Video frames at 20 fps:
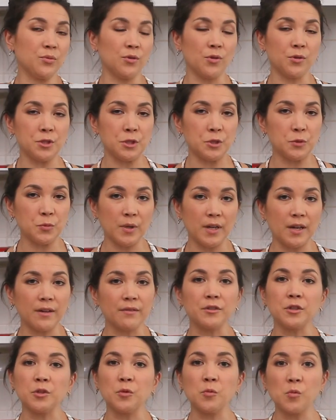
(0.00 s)
pierogies
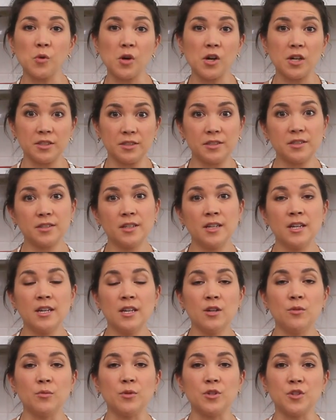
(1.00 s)
whenever you want,
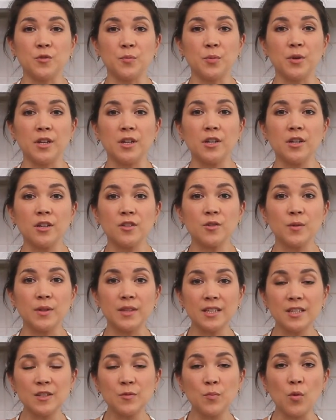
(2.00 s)
which is pretty good. So
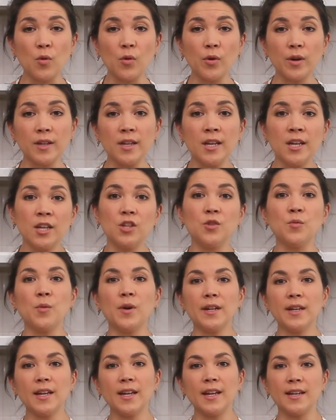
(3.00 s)
at this point, you
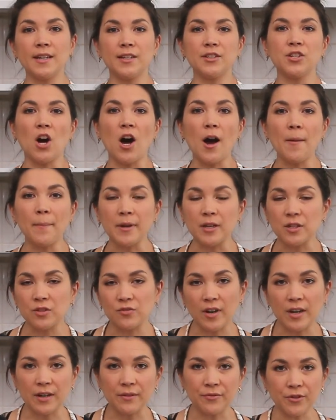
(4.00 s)
wanna get any
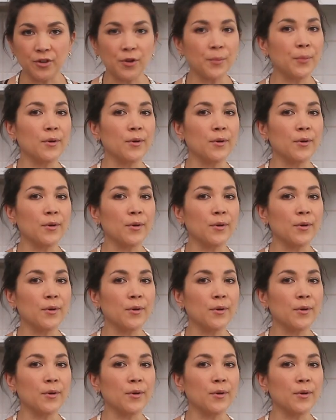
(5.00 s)
toppings ready for your